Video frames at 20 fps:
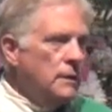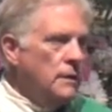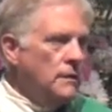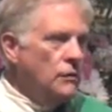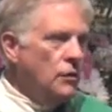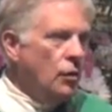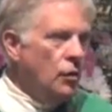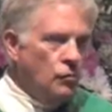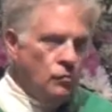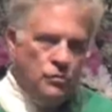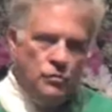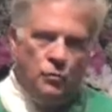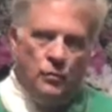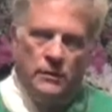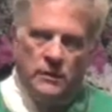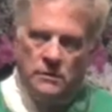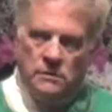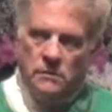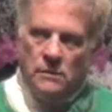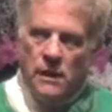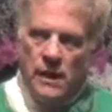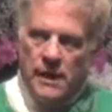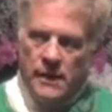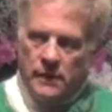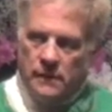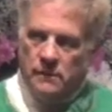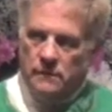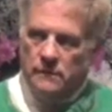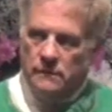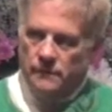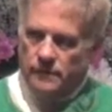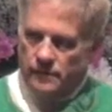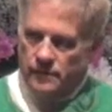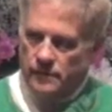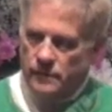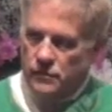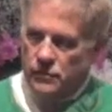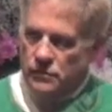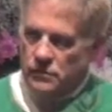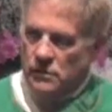He knows what it's like
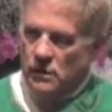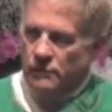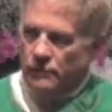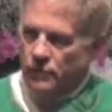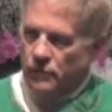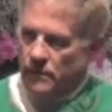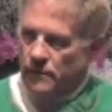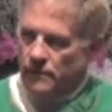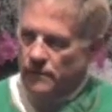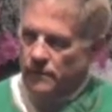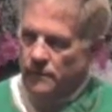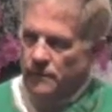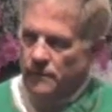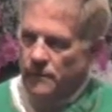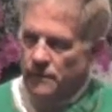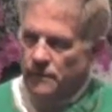to suffer.